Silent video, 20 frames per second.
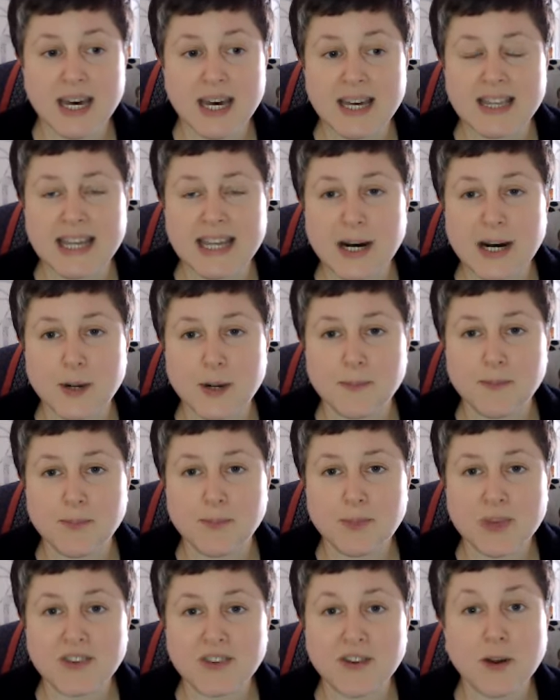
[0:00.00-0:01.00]
Now,
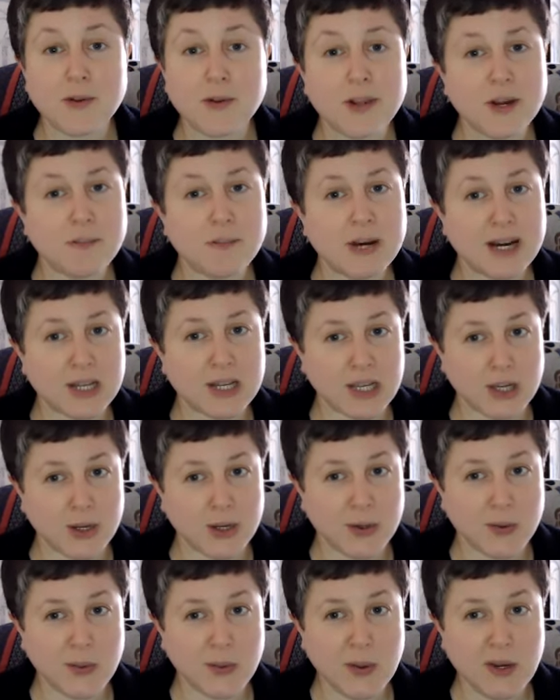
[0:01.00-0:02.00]
don't know about
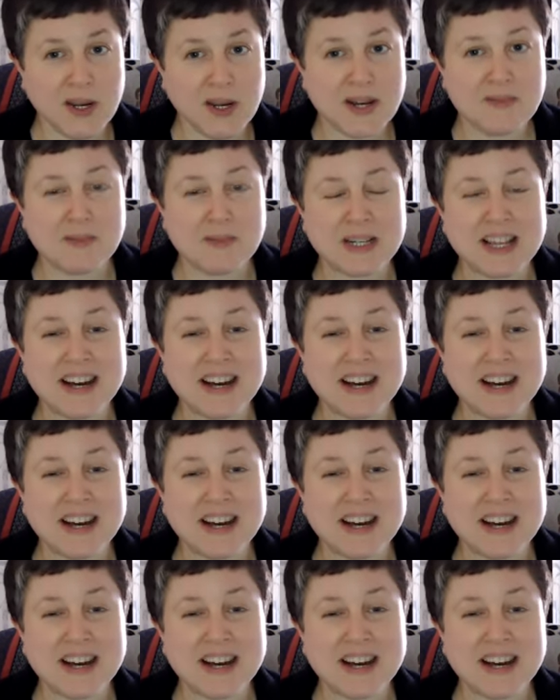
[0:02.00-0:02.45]
you, but